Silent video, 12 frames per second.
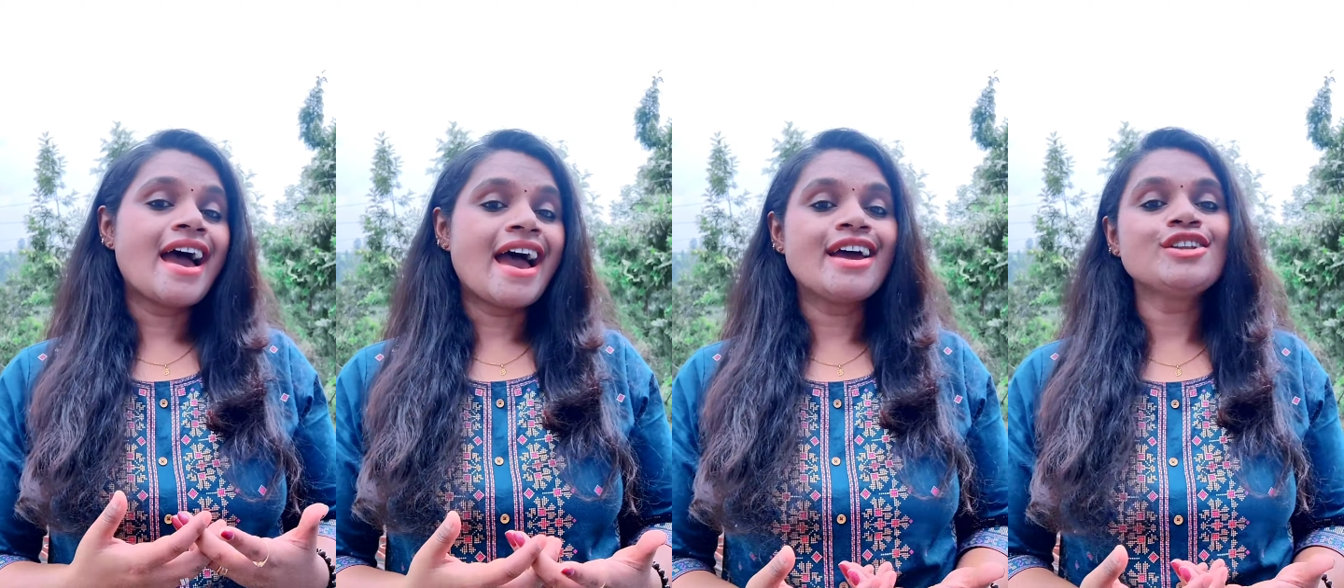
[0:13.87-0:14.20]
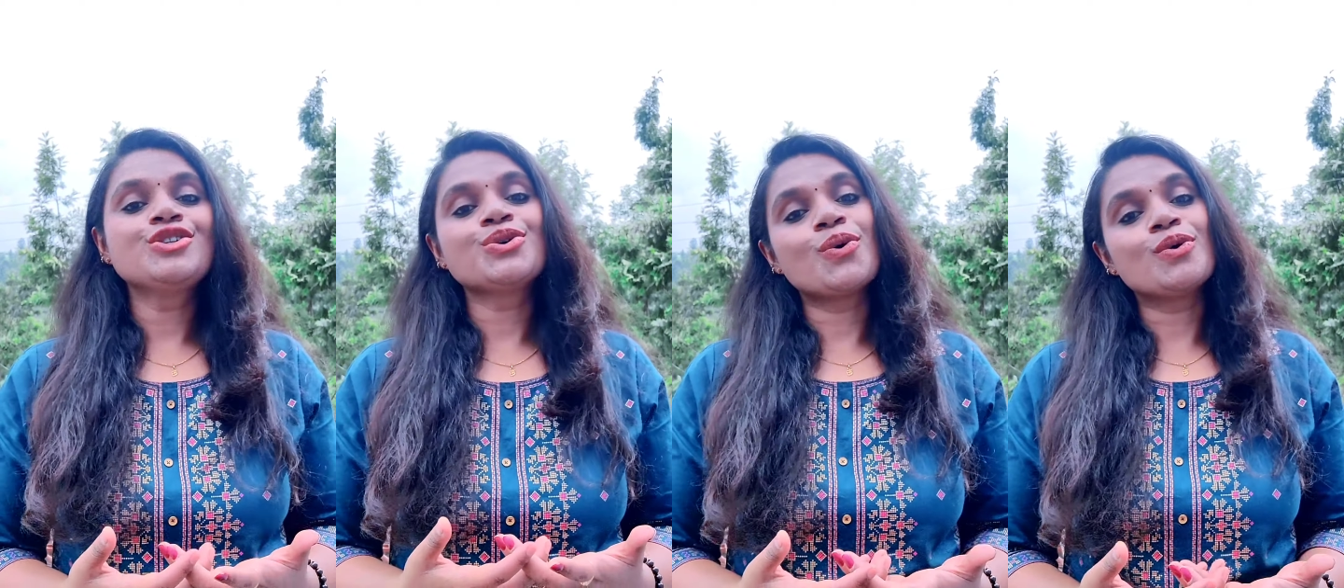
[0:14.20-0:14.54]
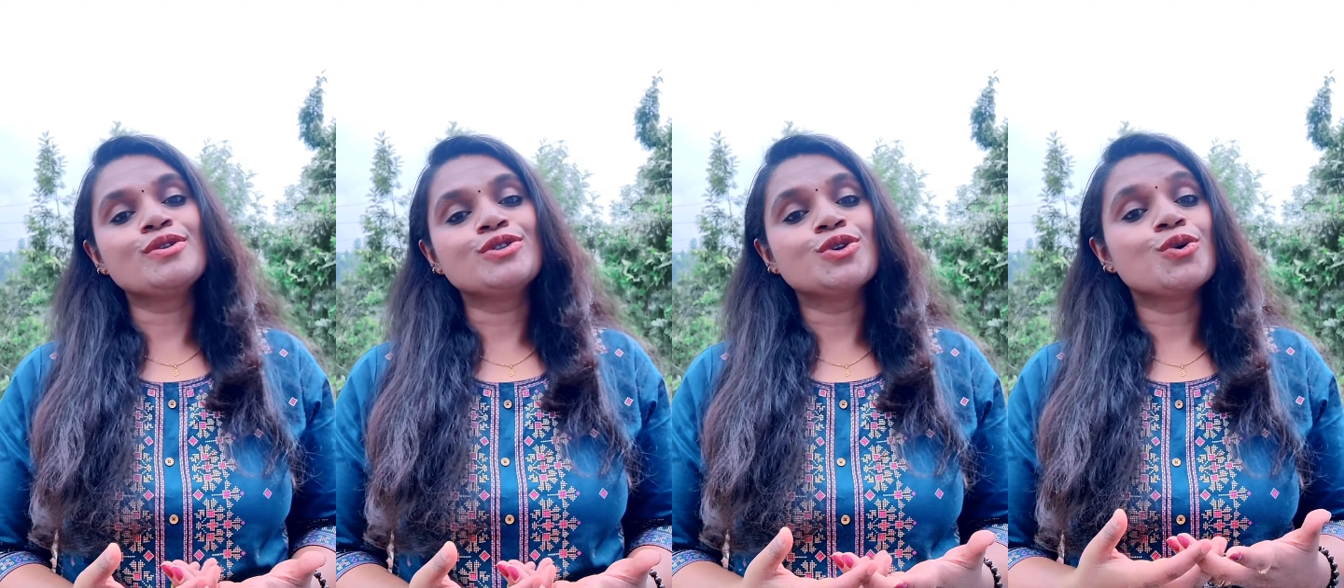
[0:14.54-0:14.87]
and to
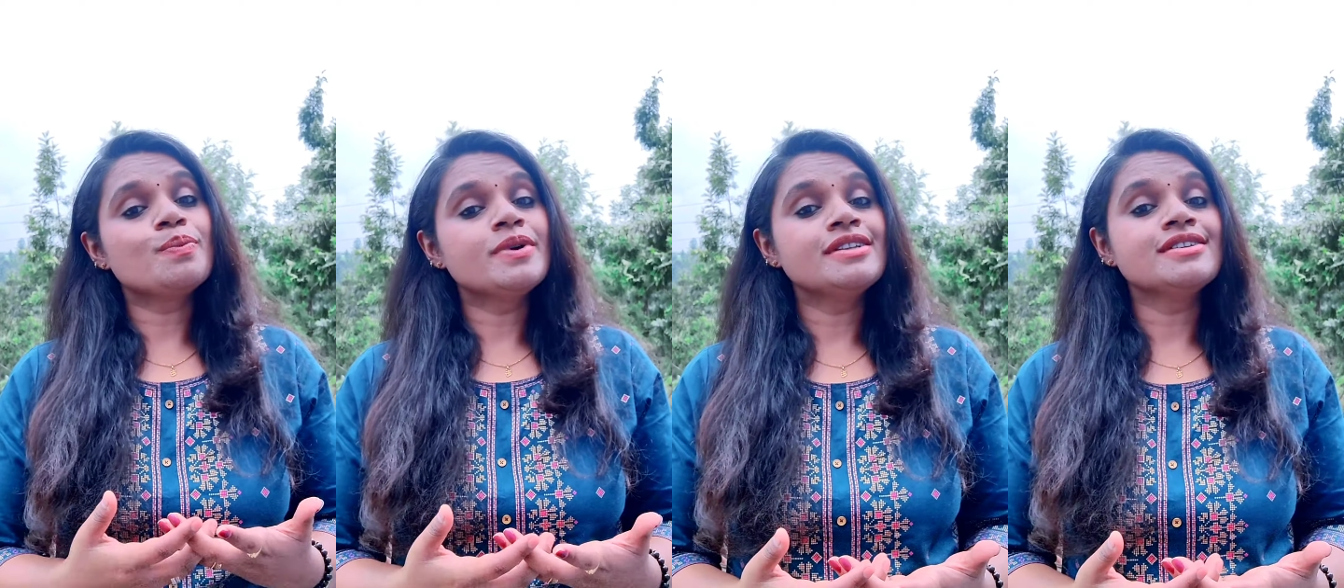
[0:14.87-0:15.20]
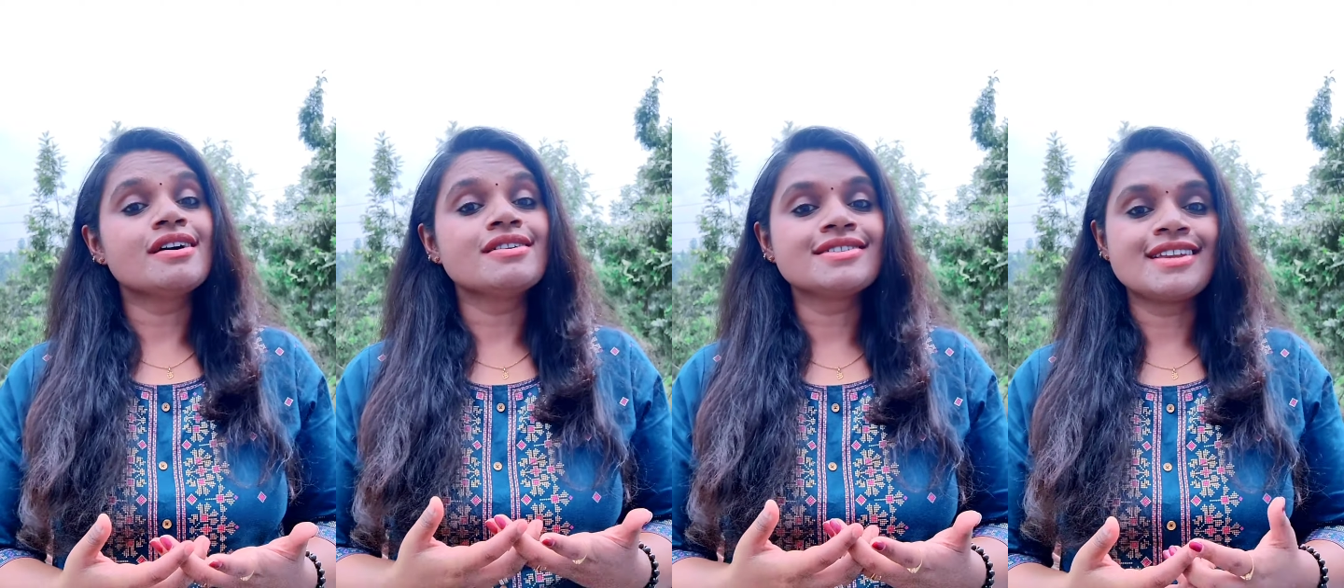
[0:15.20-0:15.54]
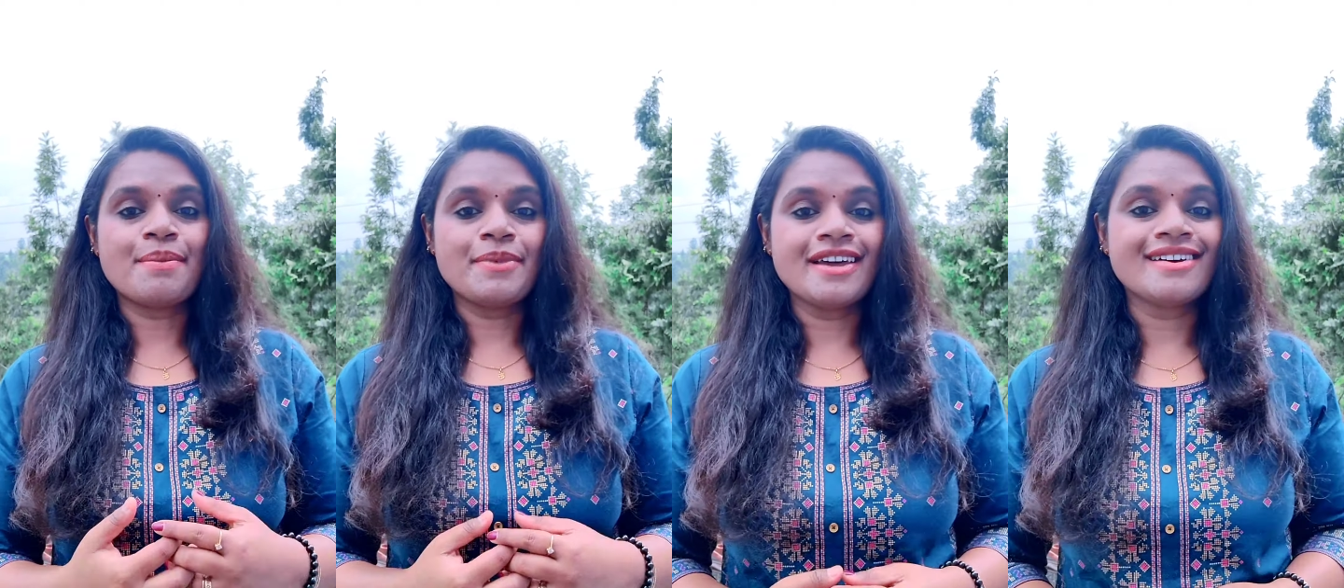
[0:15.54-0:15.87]
also build our
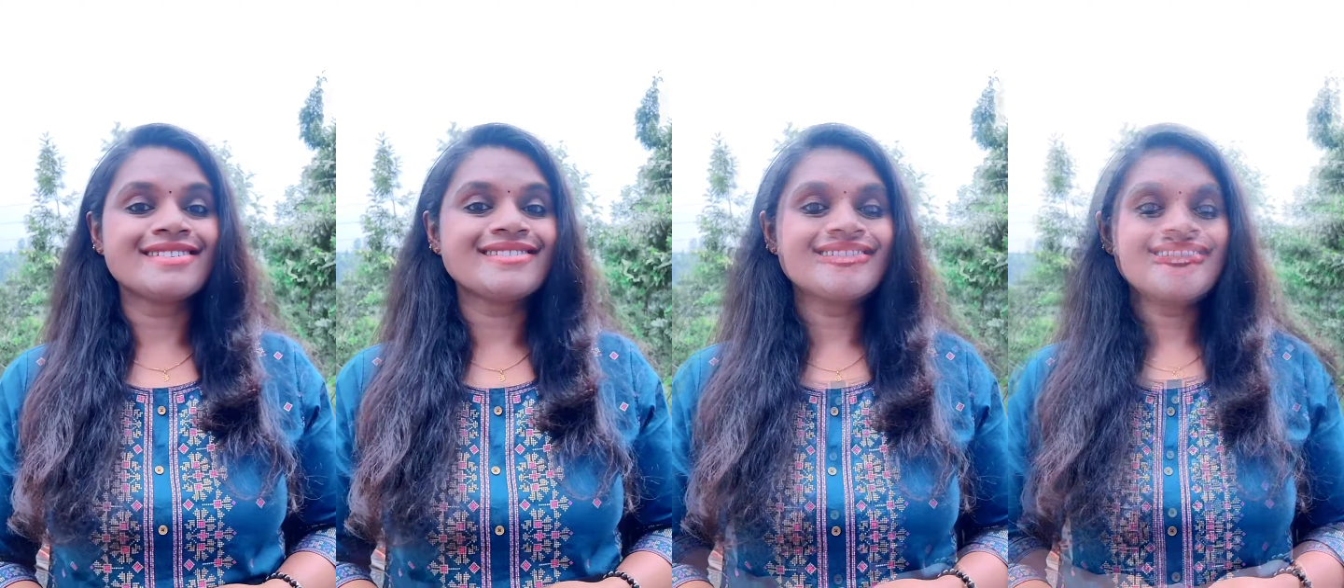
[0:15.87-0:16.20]
stamina.